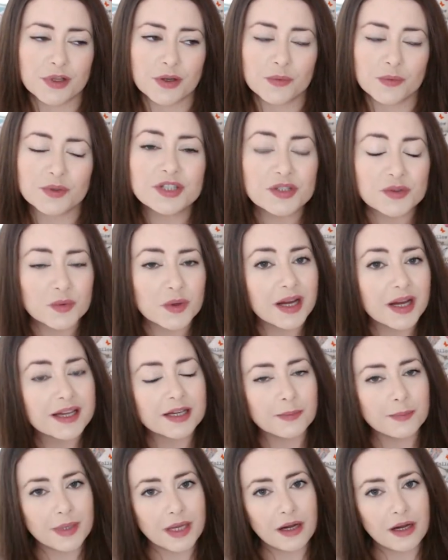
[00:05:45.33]
which is why it
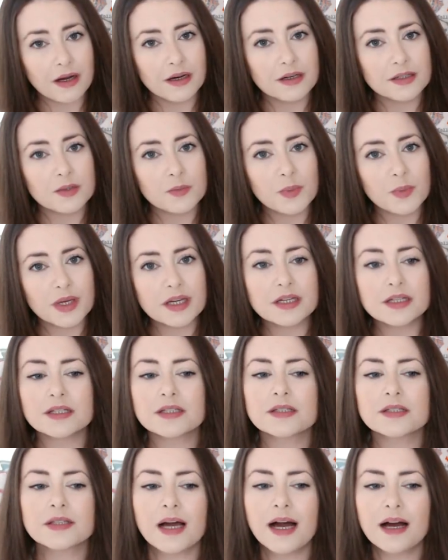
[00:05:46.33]
can be hard,
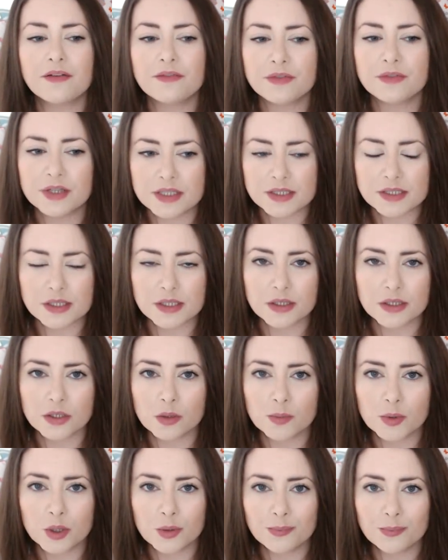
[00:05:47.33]
because our fears can
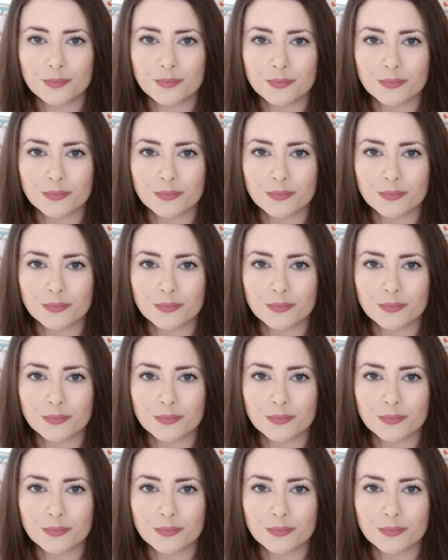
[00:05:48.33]
come up.